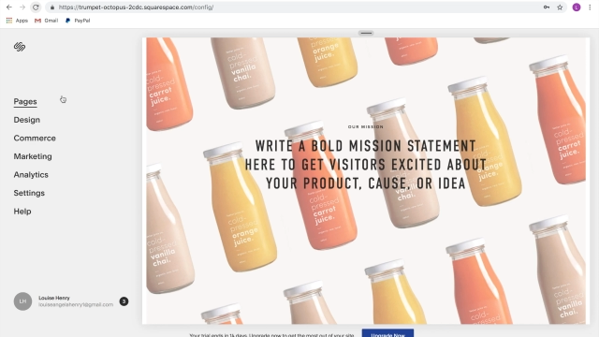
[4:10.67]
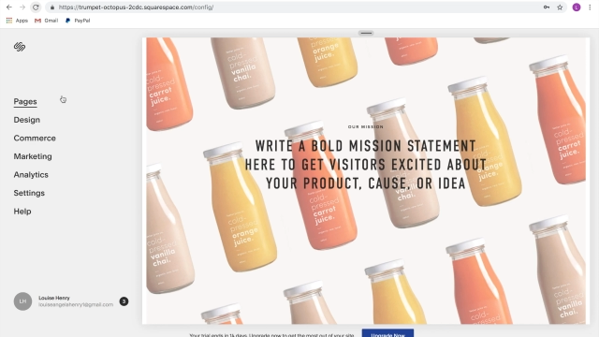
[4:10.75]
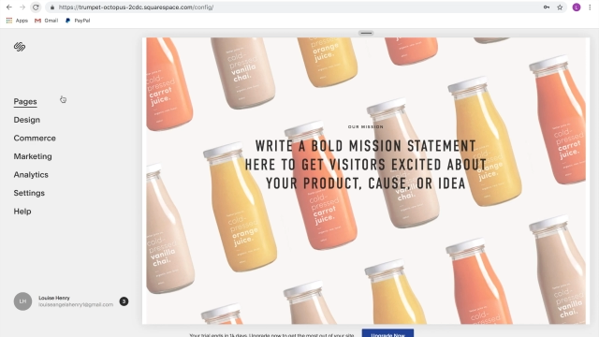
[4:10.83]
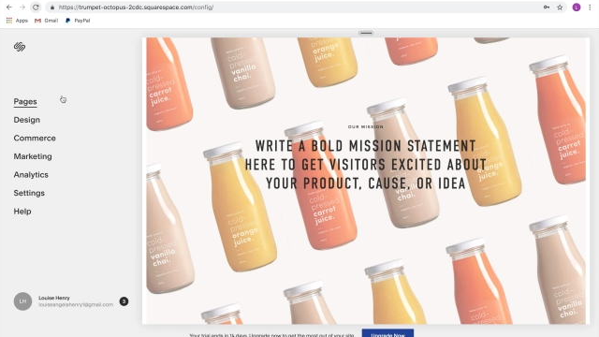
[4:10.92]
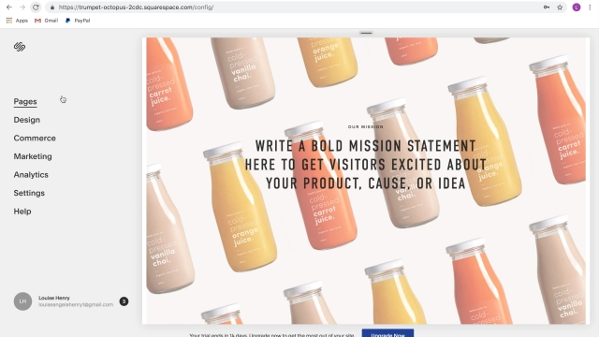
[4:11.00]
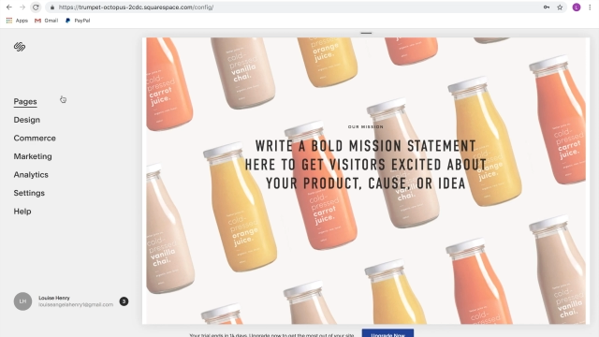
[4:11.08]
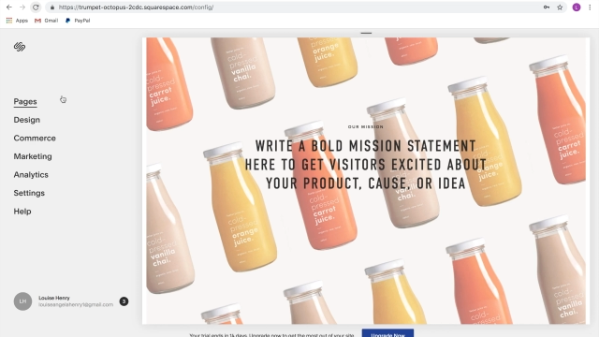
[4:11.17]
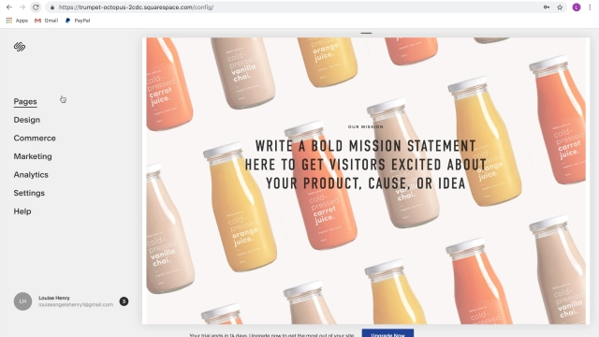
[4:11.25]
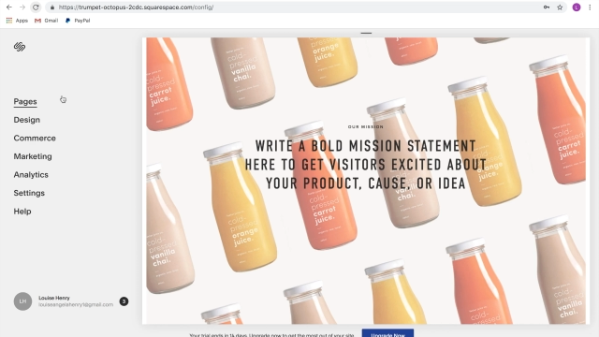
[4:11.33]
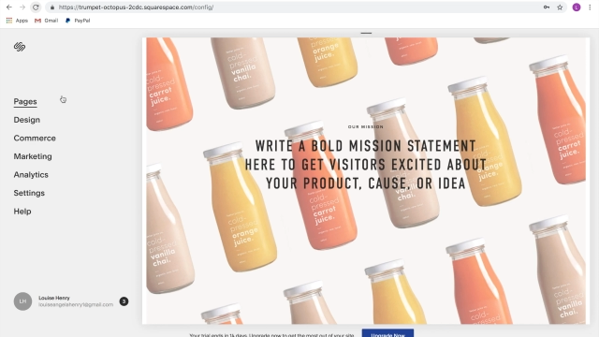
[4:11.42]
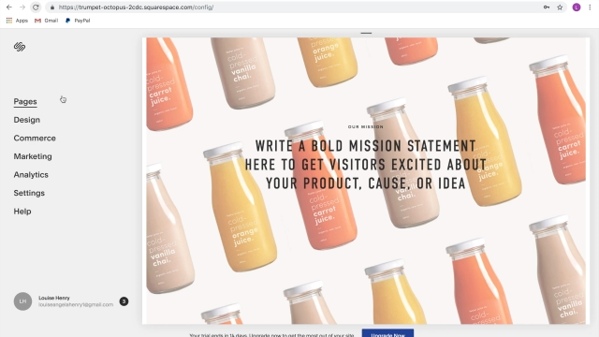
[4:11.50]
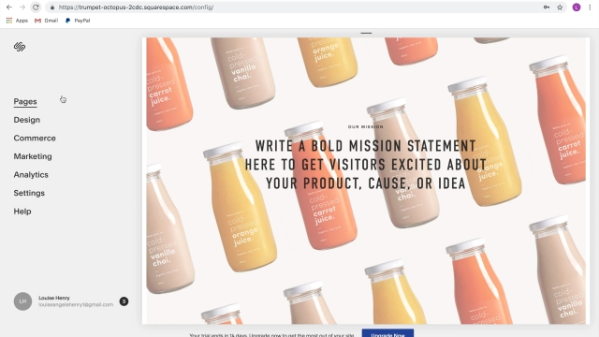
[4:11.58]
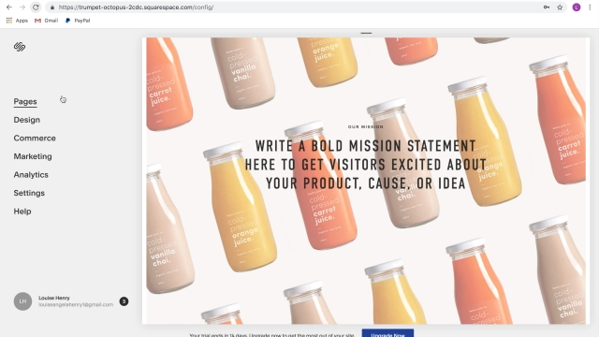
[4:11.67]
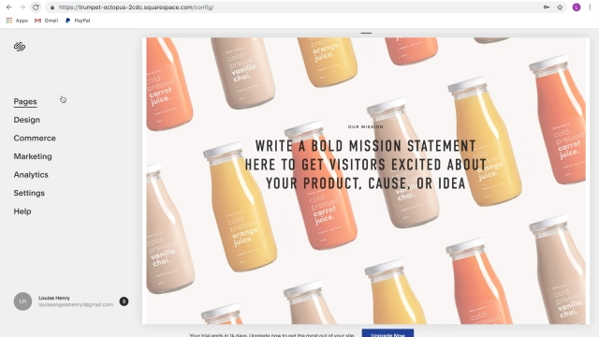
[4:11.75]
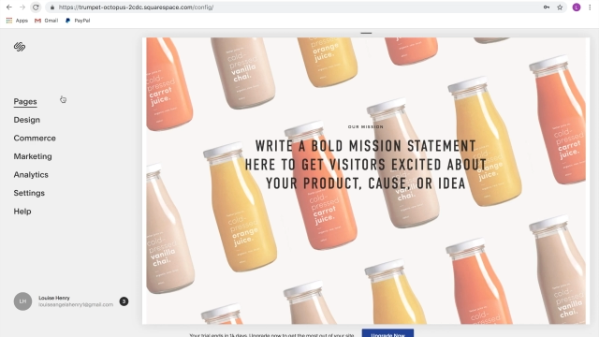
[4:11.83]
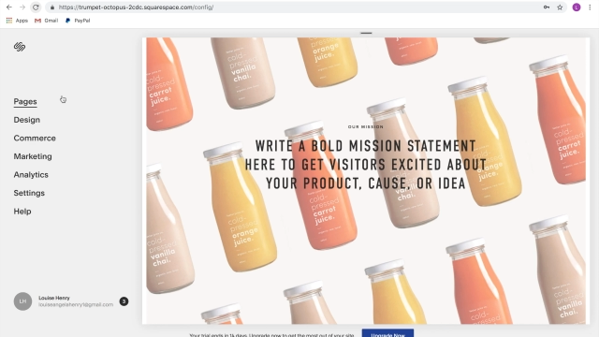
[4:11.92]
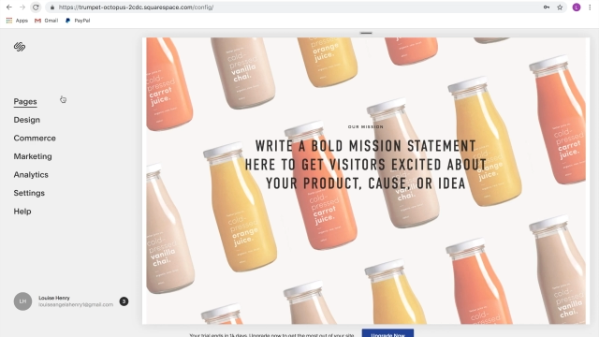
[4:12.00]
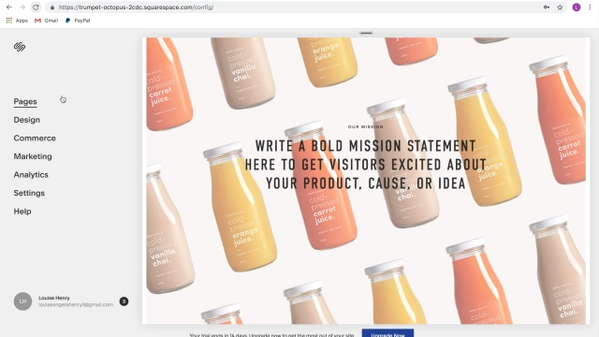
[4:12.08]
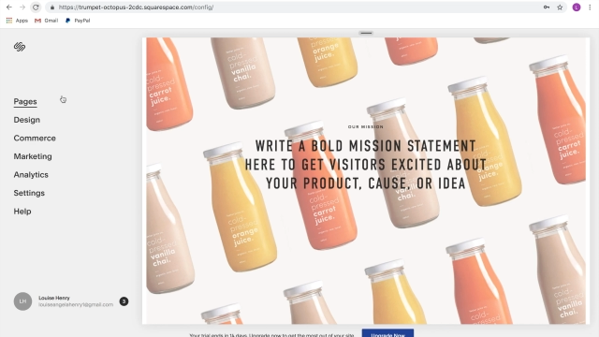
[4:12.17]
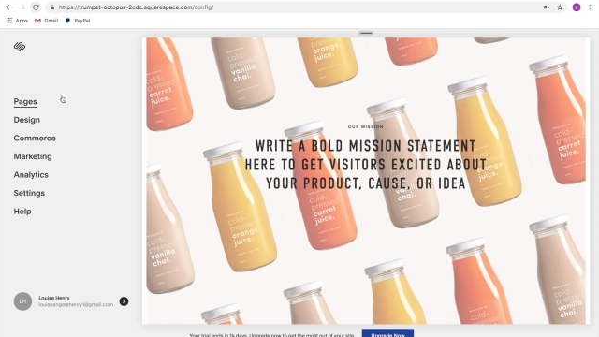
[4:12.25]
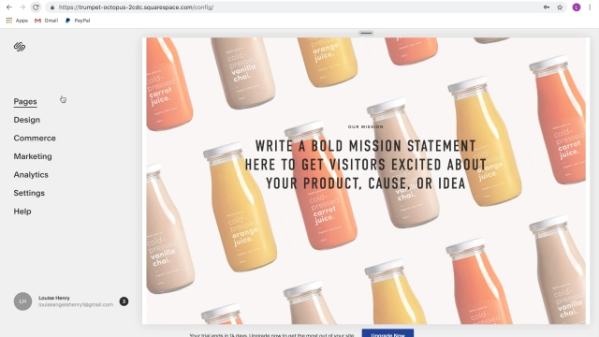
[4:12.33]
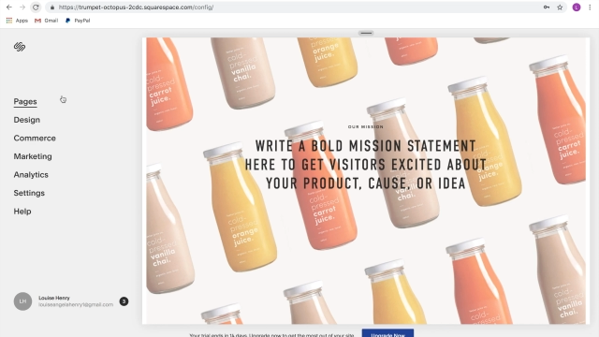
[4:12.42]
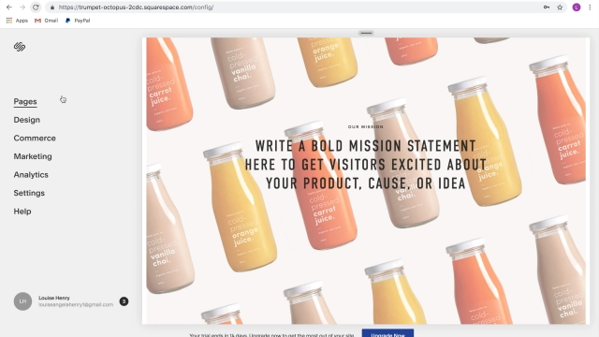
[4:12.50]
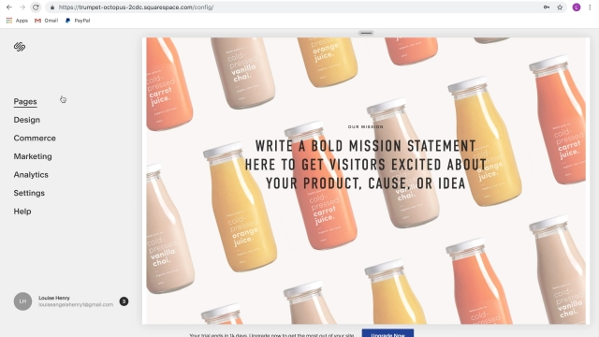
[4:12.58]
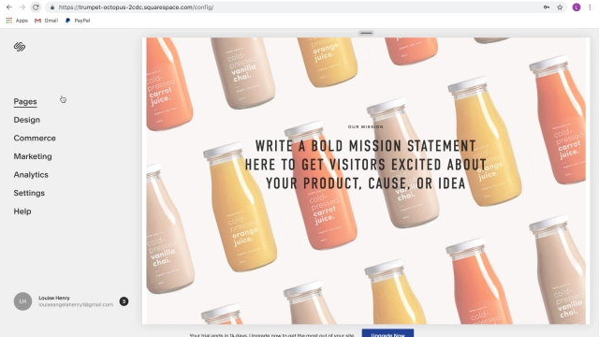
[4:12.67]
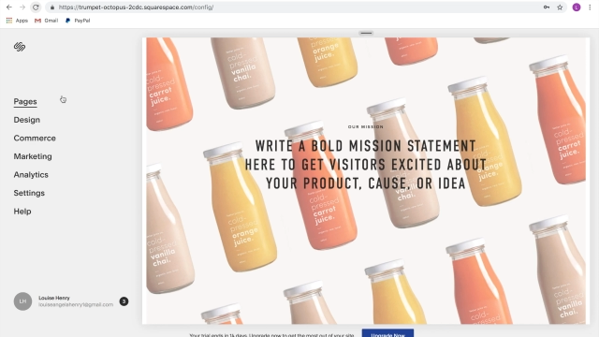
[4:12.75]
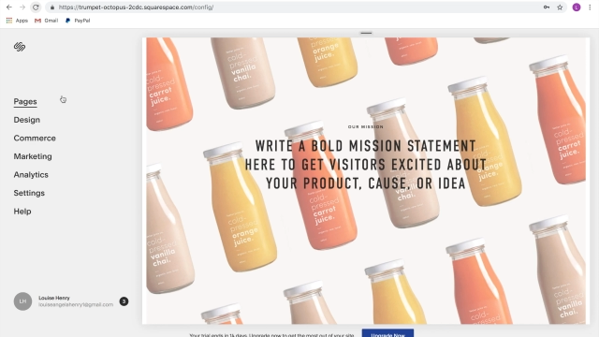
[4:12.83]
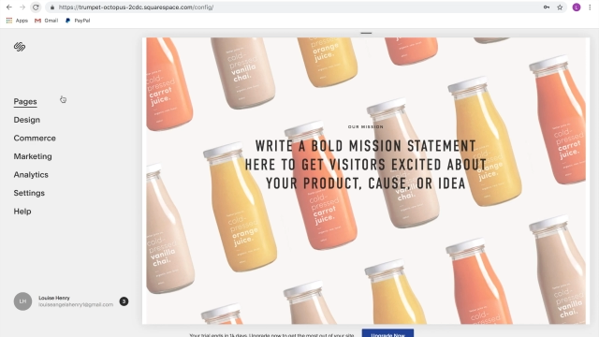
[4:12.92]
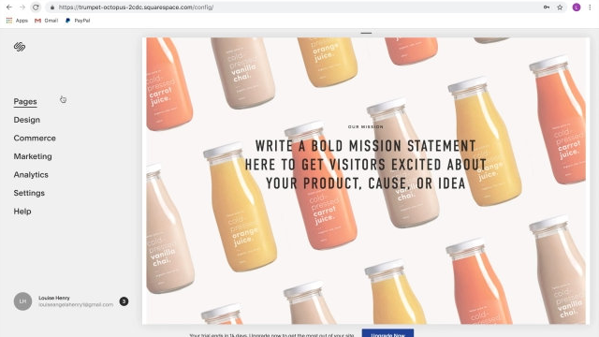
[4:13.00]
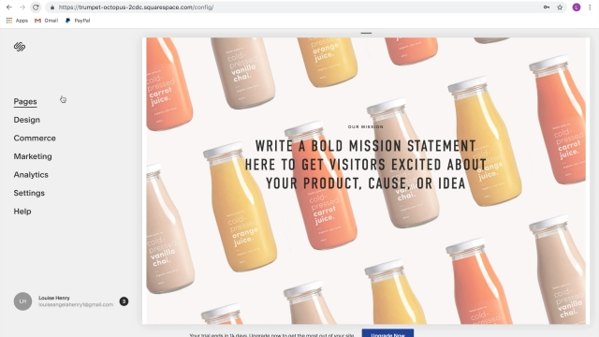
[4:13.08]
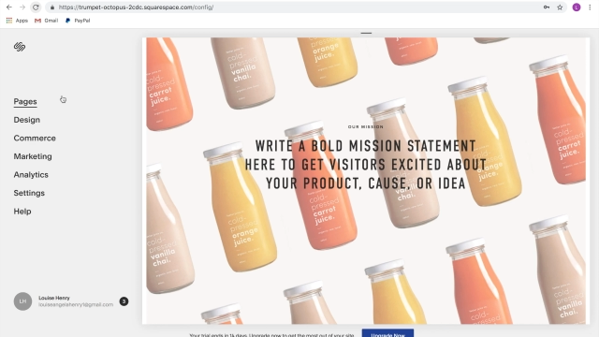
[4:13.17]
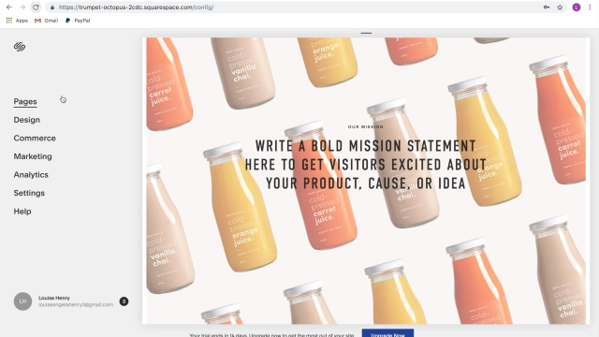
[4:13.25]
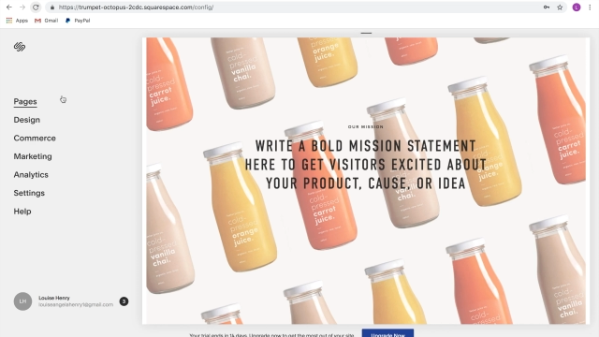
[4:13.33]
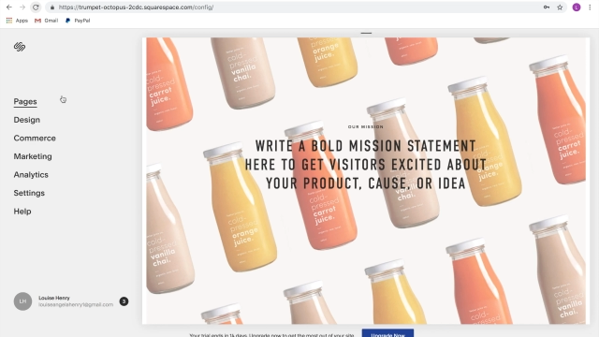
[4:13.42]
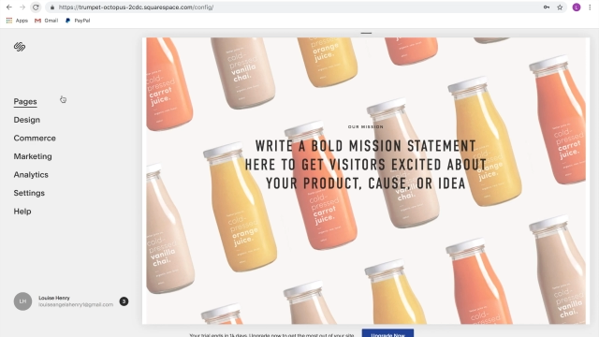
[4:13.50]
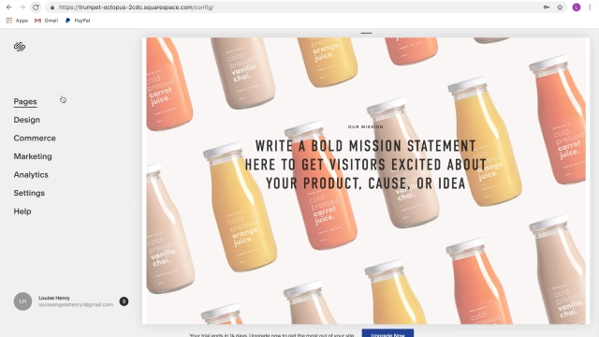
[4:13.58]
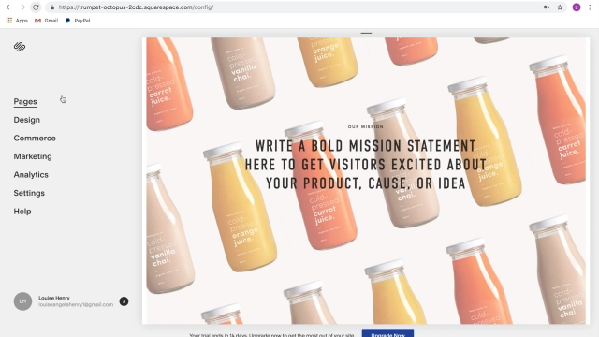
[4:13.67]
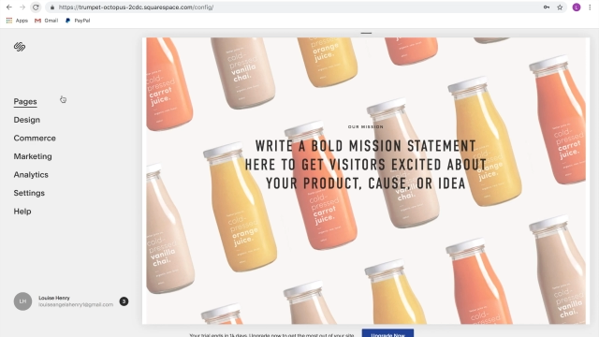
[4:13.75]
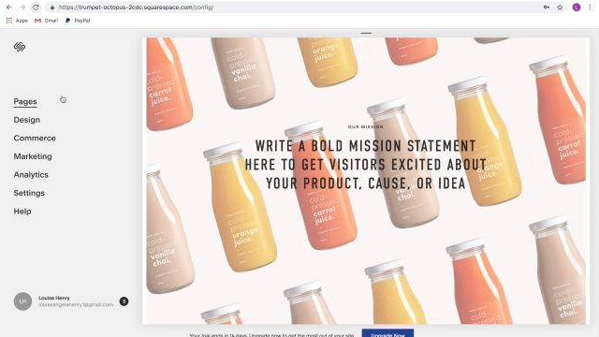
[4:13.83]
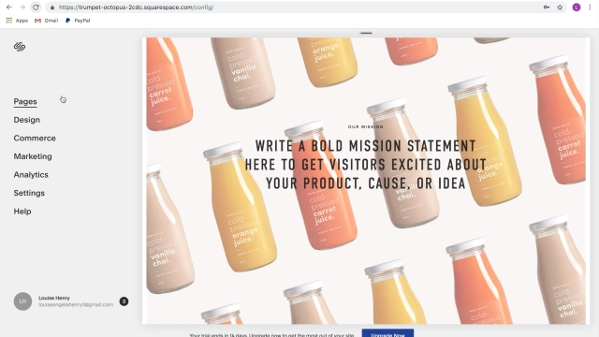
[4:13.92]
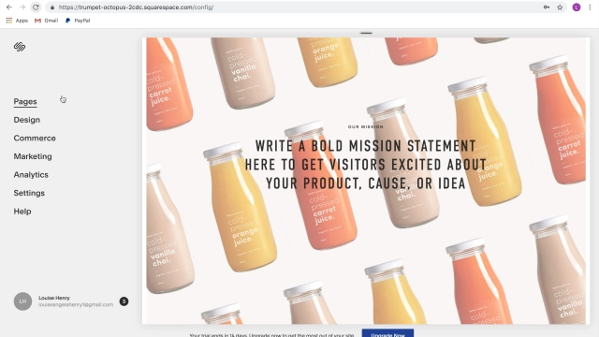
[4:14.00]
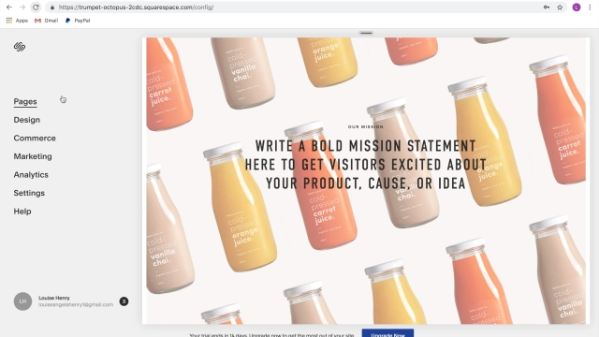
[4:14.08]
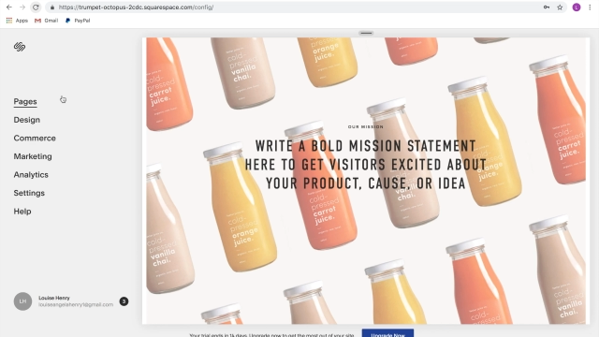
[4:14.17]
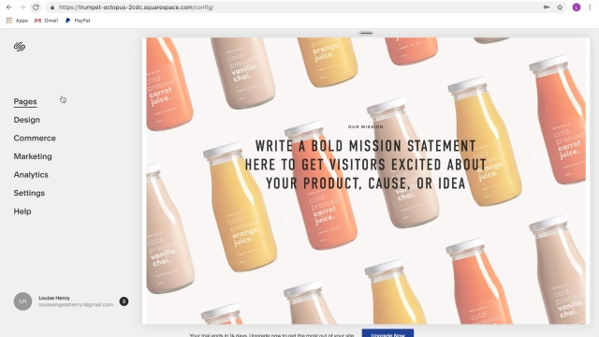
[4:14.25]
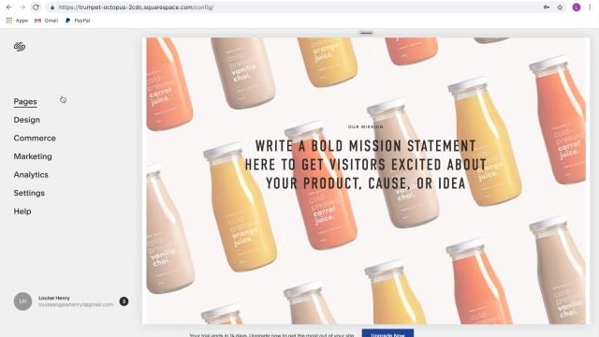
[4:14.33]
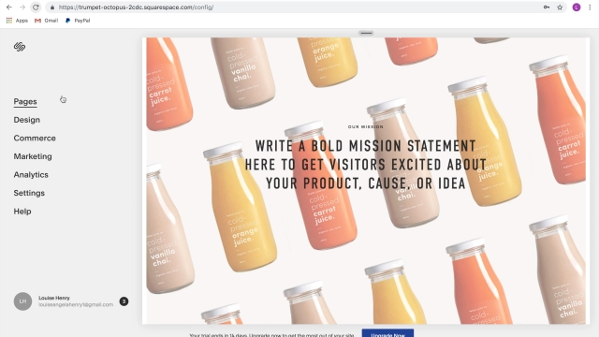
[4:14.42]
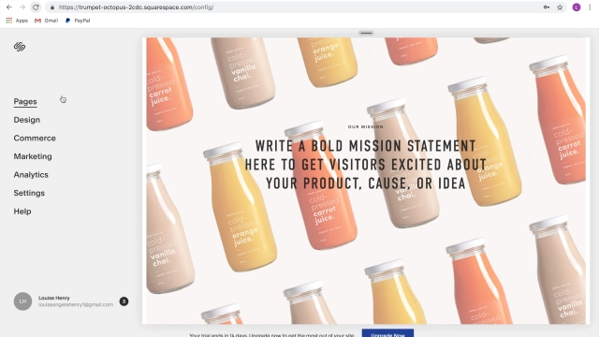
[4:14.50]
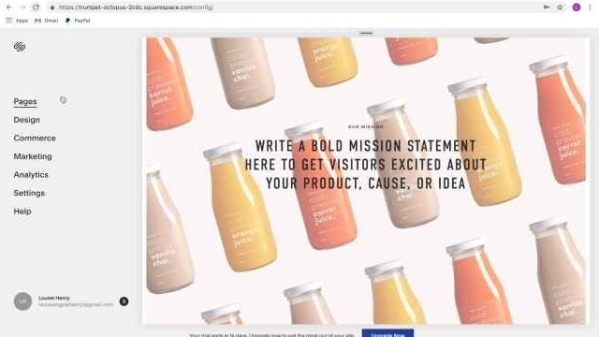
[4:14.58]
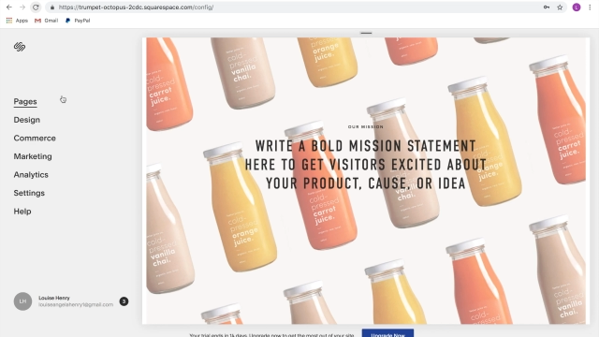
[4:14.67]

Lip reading: No face is visible, so there are no lips to read.